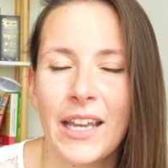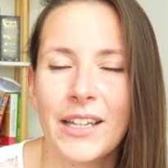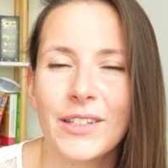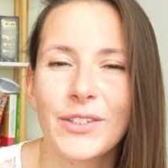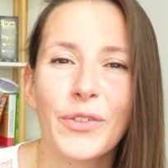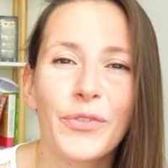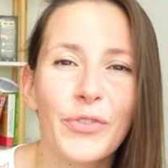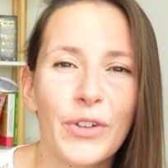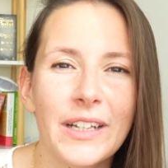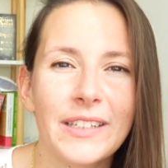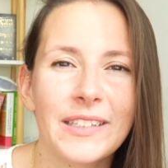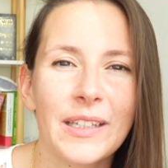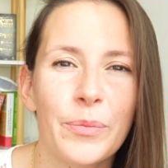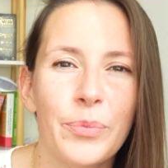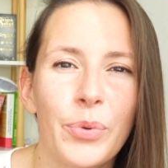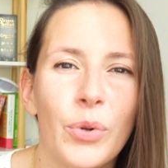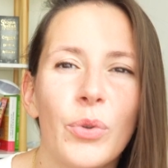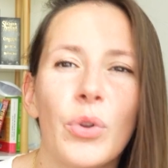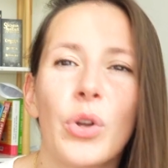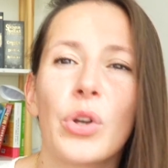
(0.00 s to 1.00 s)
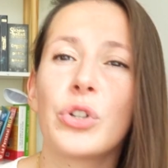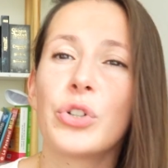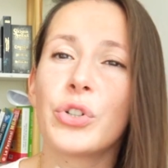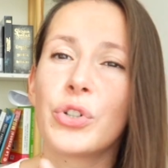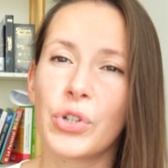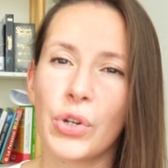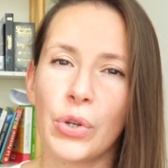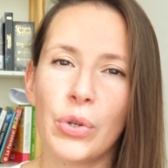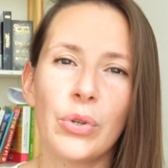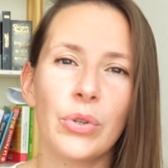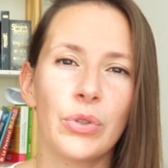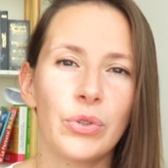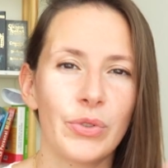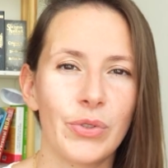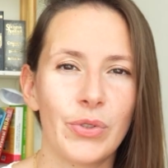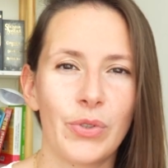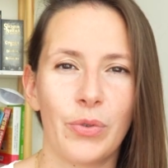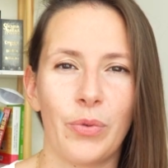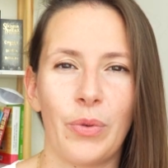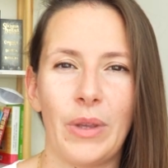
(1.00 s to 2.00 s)
So for example, je
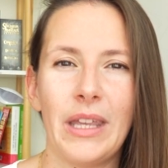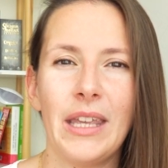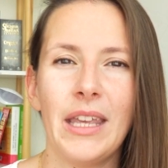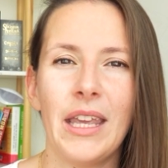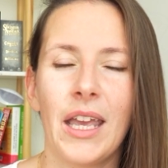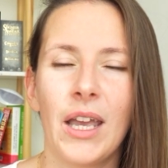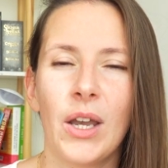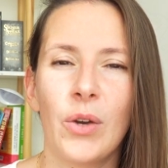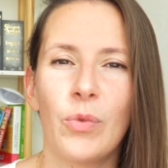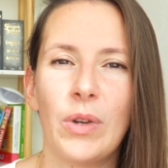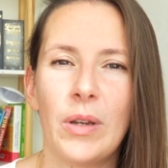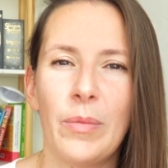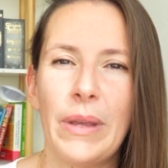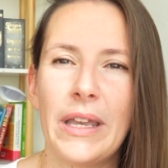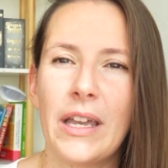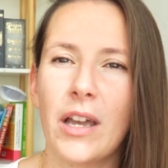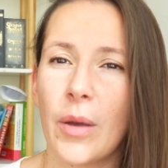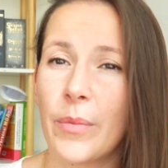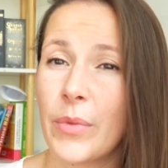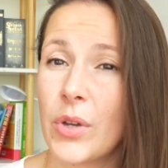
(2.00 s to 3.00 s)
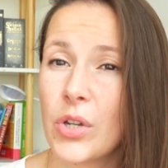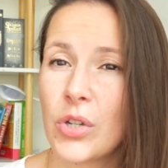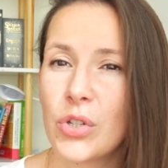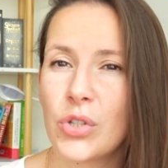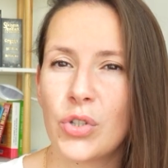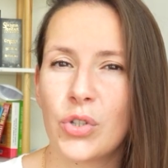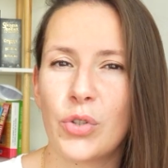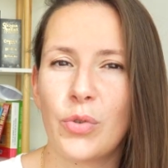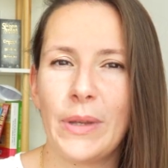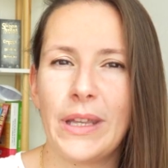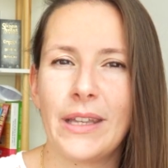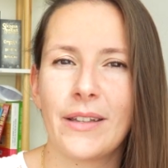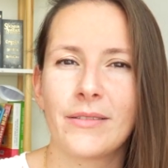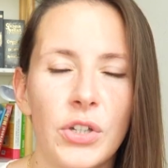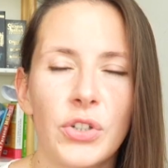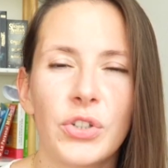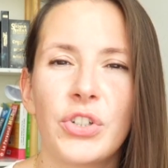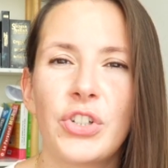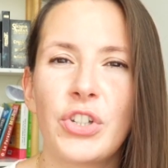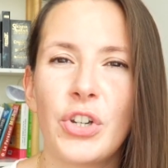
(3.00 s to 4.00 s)
suis will become suis.
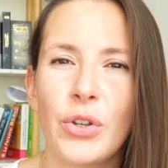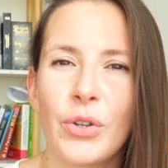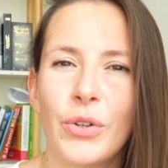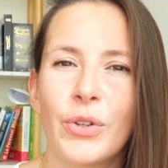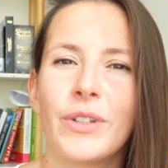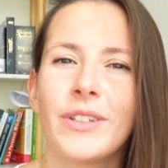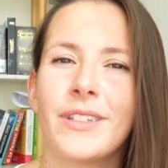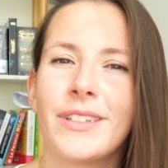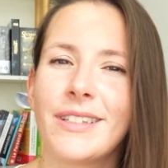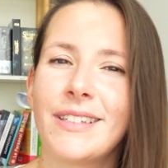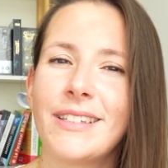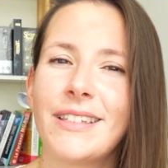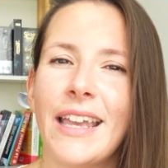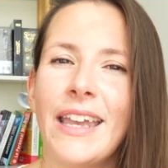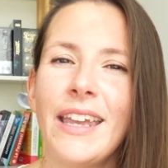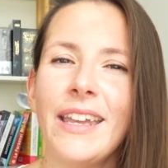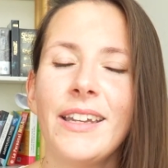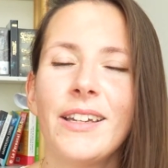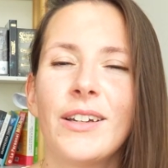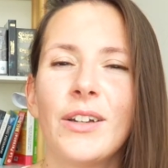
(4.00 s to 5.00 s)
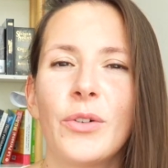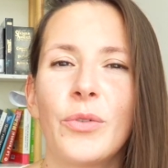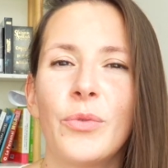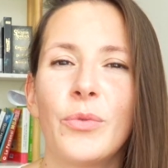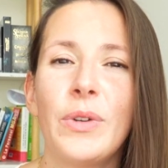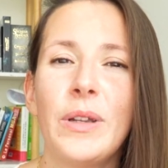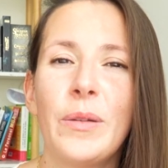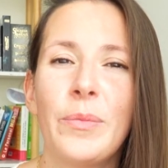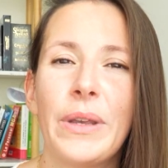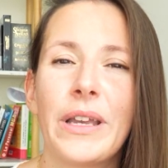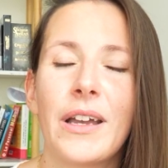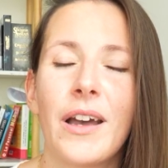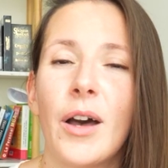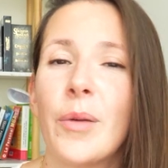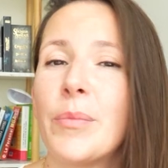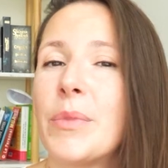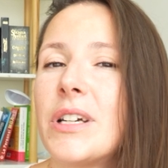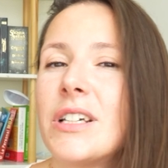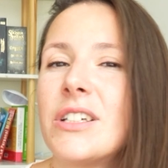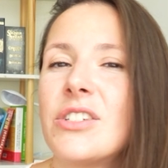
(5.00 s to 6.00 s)
Je sais will
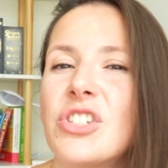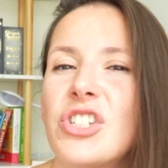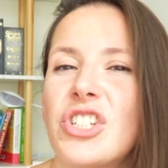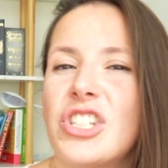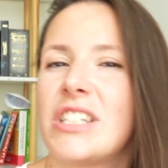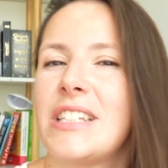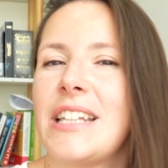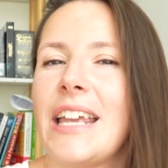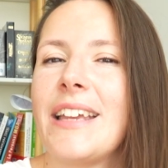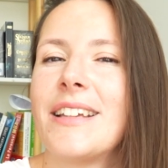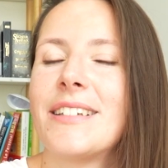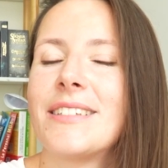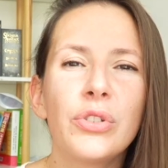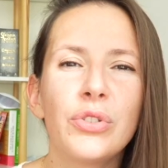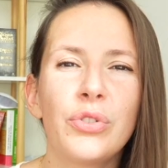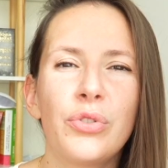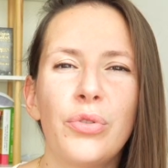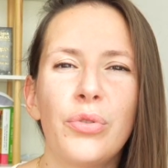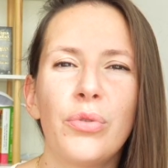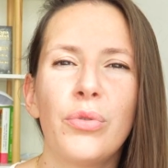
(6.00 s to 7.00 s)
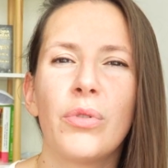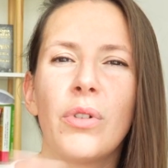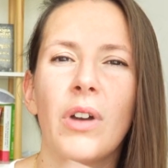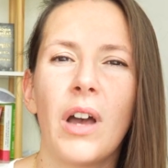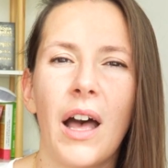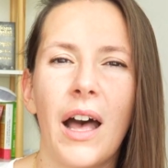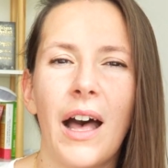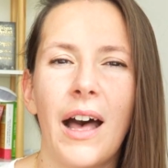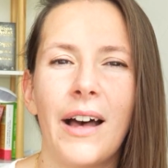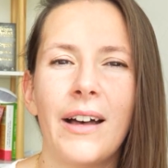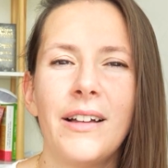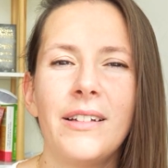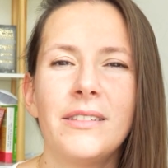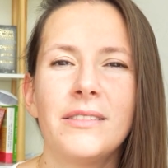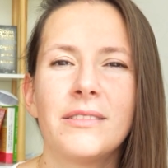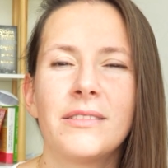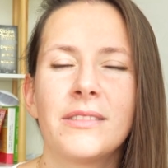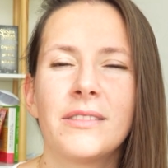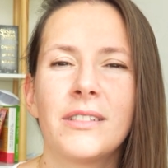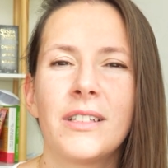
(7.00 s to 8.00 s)
become sais. Tu as
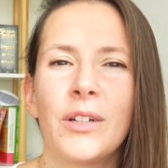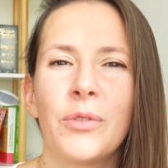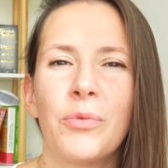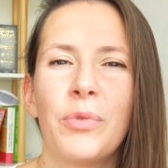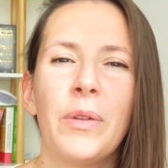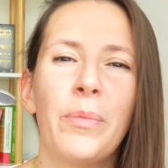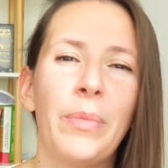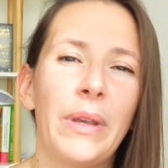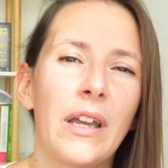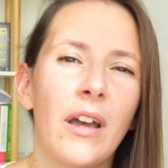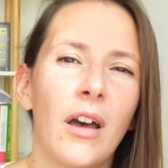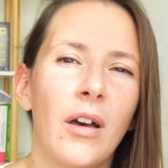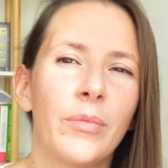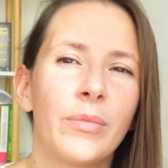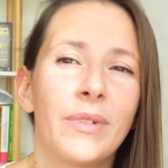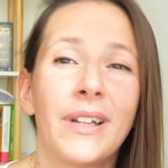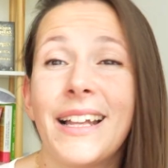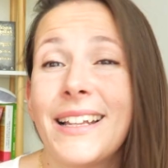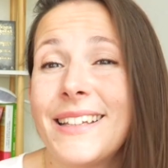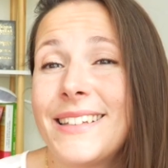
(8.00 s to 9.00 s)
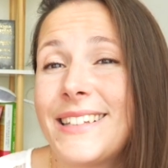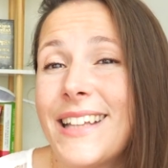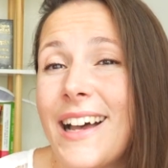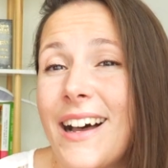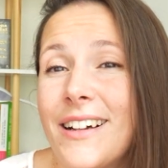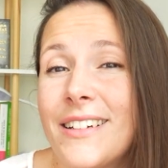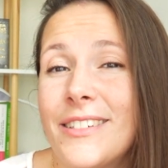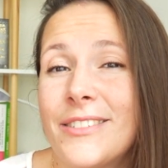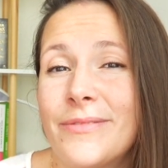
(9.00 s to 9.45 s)
will become ta.